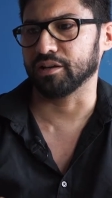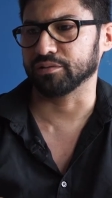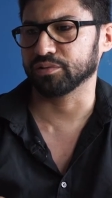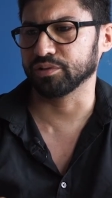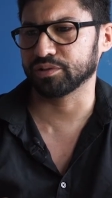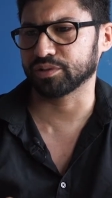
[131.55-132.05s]

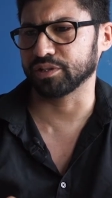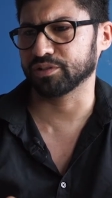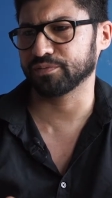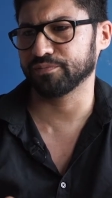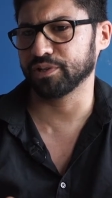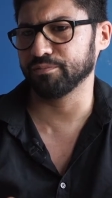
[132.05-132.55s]
So
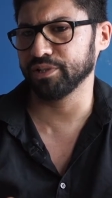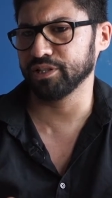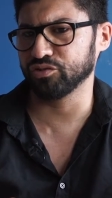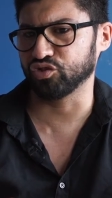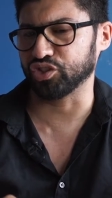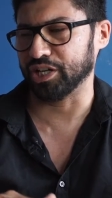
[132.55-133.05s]
it's
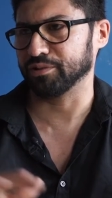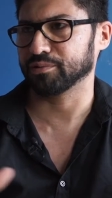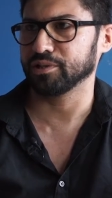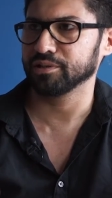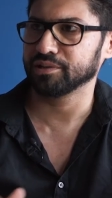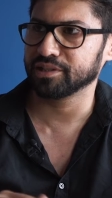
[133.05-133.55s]
very
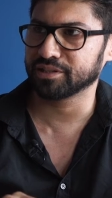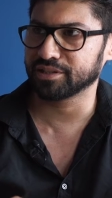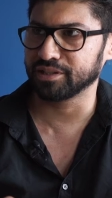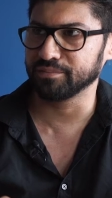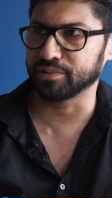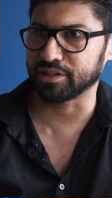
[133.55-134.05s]
general, let's
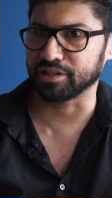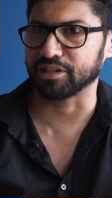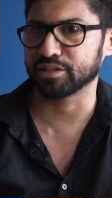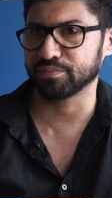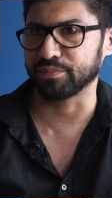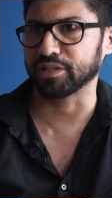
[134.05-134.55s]
say, but
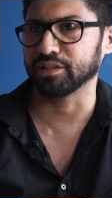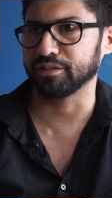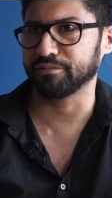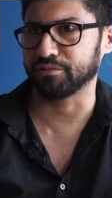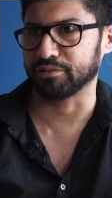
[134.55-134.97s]
it's mainly